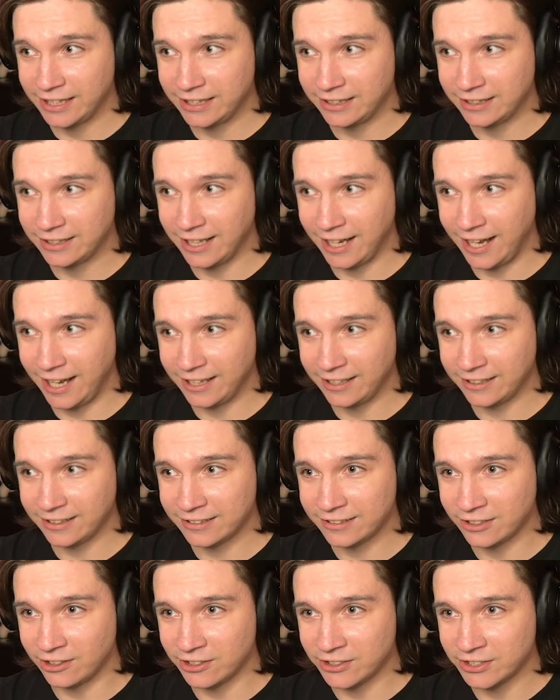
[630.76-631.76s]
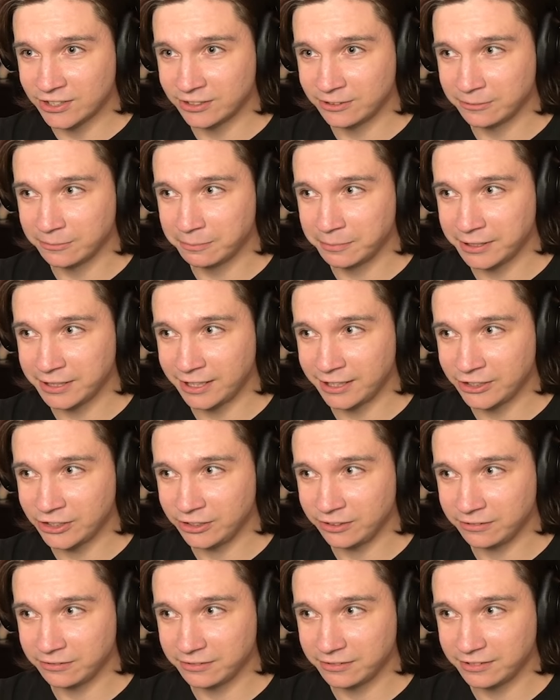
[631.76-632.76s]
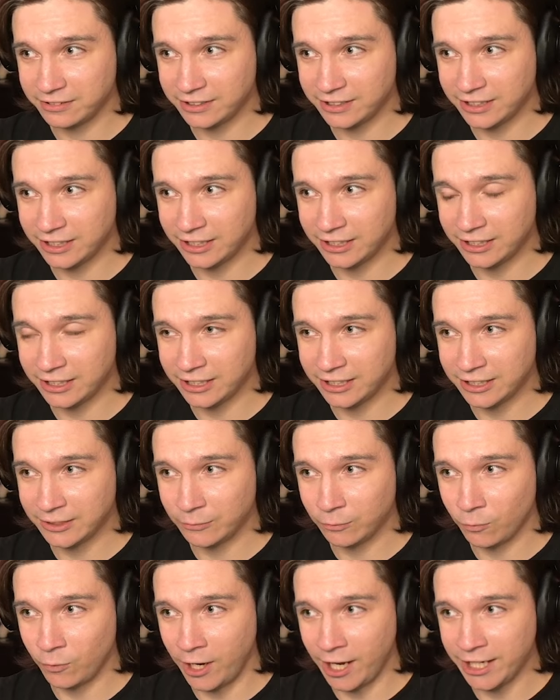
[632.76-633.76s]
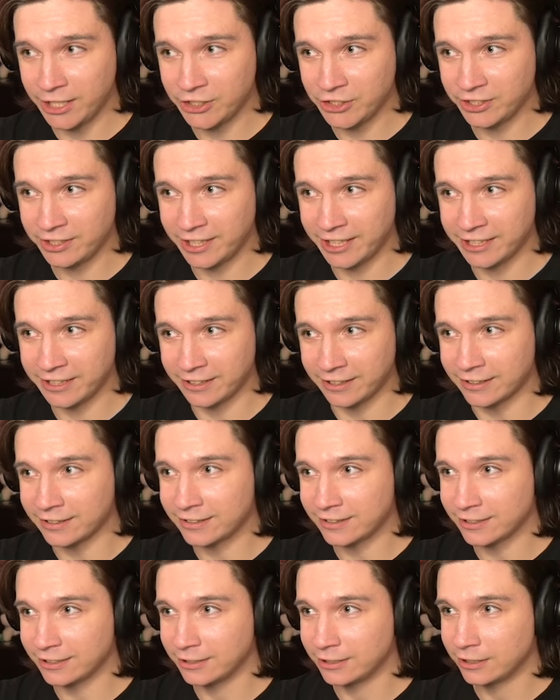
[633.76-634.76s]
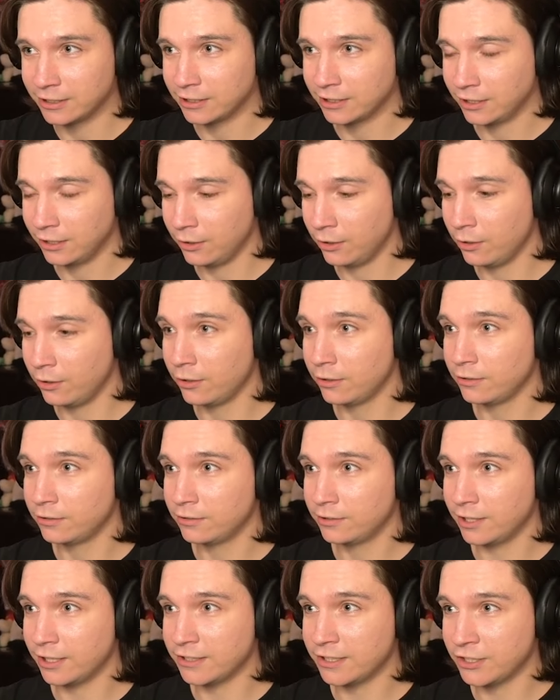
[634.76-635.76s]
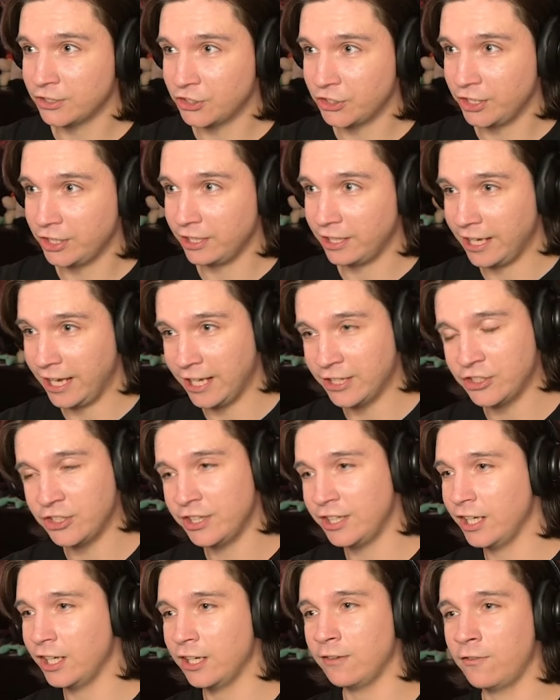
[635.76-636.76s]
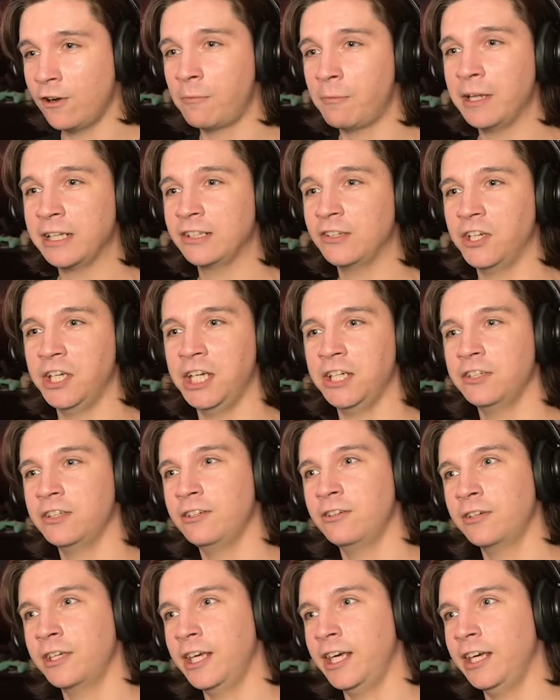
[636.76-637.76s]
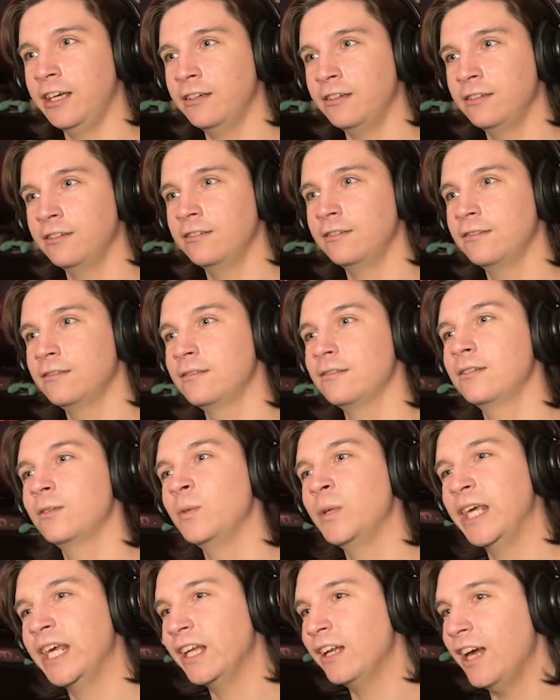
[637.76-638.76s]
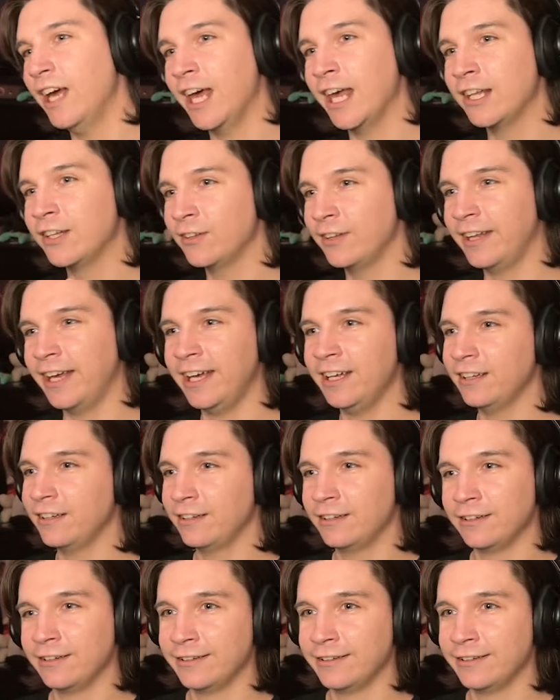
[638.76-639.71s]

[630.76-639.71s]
That is also potential? Why is she like this? Can't she think of our mental health? Okay. We cannot handle that. Okay.